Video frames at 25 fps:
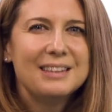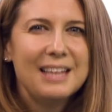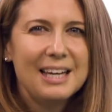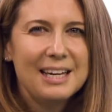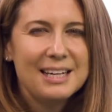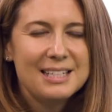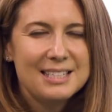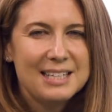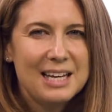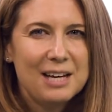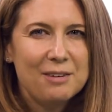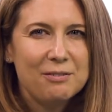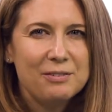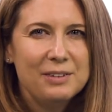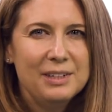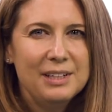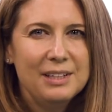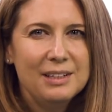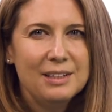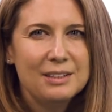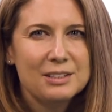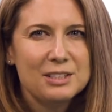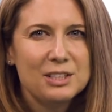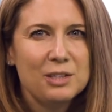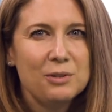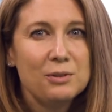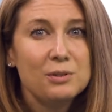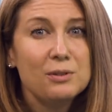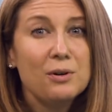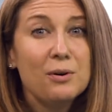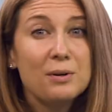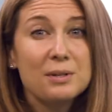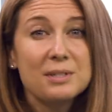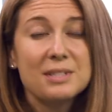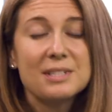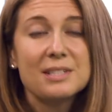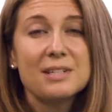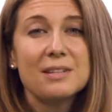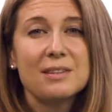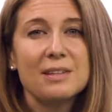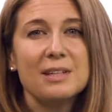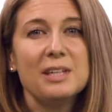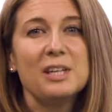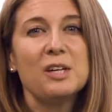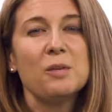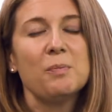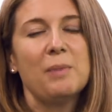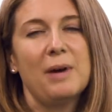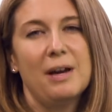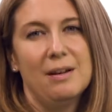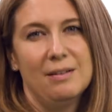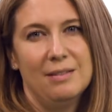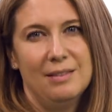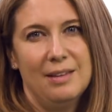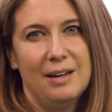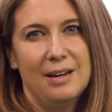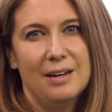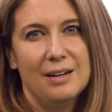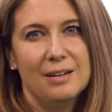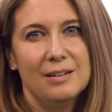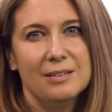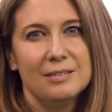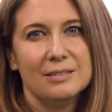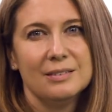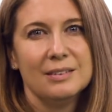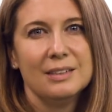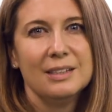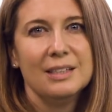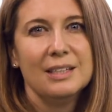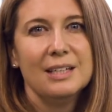Thanks, Avni. So lots to think about there.